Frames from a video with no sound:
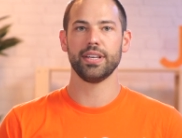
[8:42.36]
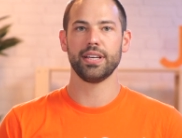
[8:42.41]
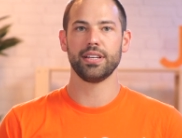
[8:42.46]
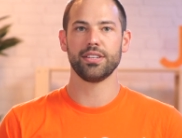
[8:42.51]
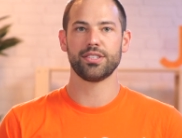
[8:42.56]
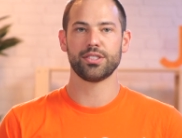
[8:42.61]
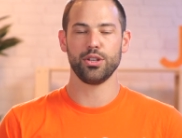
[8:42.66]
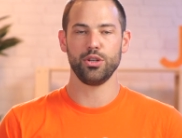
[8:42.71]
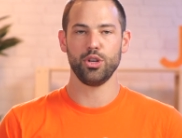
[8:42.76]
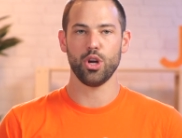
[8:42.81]

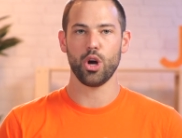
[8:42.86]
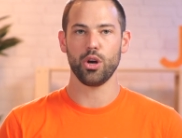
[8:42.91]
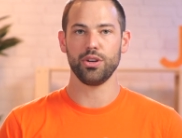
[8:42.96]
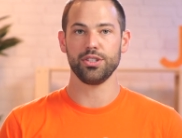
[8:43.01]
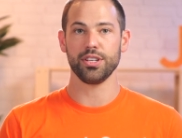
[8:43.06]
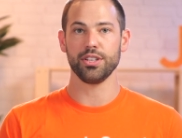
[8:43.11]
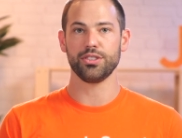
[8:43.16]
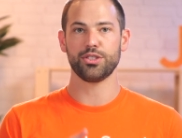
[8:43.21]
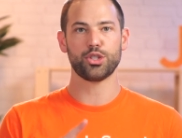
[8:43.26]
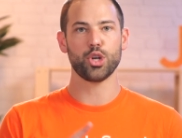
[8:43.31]
things to note
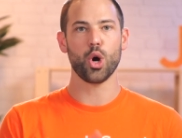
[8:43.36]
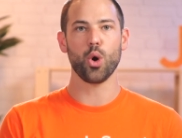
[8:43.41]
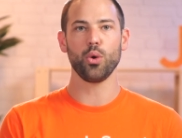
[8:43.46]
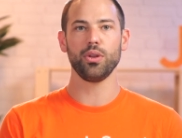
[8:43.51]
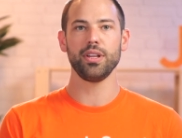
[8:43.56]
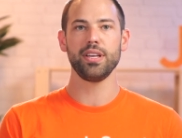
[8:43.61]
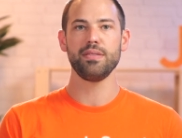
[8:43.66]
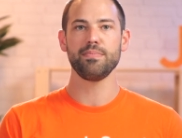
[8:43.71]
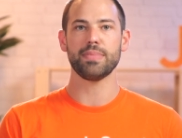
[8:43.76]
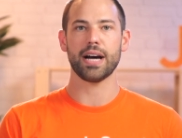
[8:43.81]
is it's
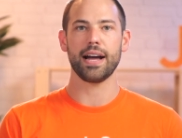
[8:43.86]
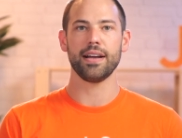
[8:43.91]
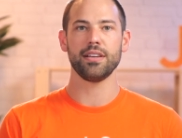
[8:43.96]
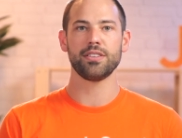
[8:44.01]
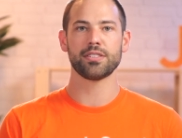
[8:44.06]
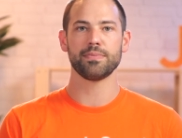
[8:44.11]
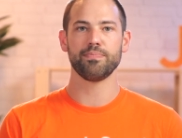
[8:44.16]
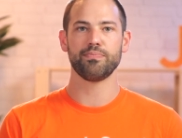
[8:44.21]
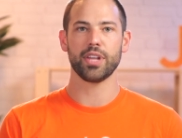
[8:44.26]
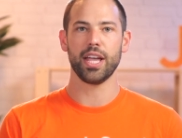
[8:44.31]
totally
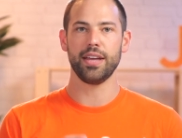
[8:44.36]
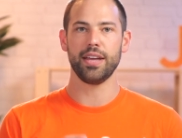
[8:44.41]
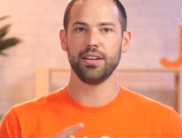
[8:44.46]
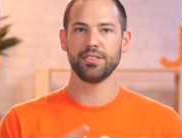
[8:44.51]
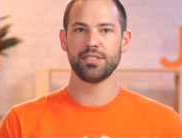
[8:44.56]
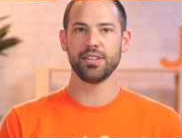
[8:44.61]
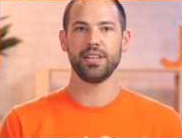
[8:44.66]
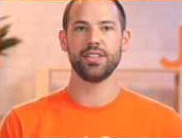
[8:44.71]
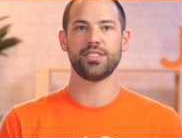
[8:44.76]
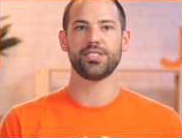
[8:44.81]
unbiased. It
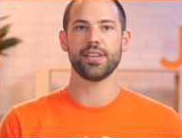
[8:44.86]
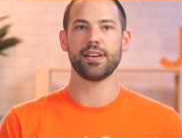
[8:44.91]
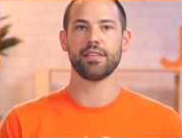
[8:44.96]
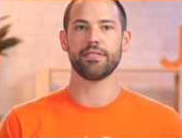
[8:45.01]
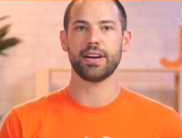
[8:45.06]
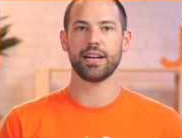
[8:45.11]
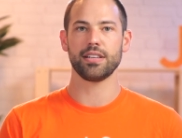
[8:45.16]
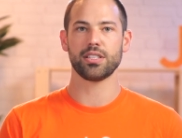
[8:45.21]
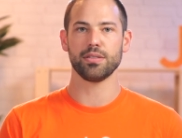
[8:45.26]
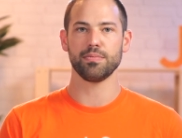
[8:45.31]
doesn't
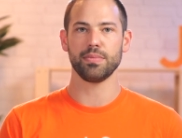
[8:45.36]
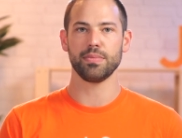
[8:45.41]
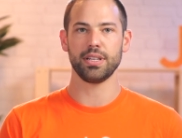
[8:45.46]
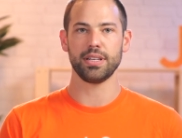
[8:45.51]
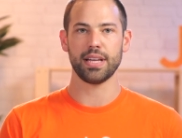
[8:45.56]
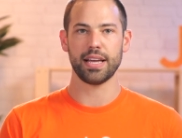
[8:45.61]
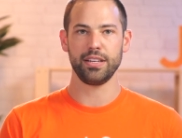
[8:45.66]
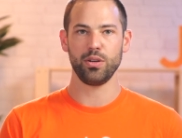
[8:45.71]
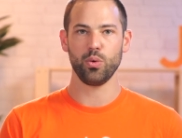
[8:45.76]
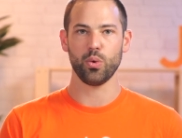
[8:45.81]
incentivize them
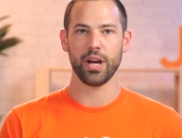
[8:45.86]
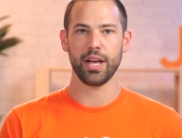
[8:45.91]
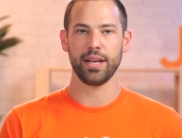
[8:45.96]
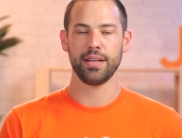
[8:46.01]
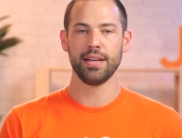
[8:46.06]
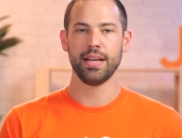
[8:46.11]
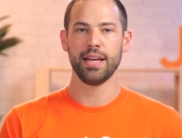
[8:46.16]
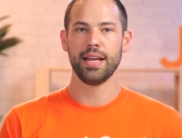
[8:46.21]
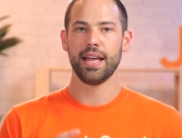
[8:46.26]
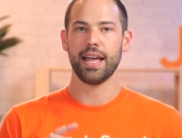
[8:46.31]
in any
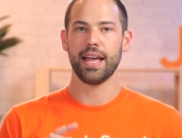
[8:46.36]
way.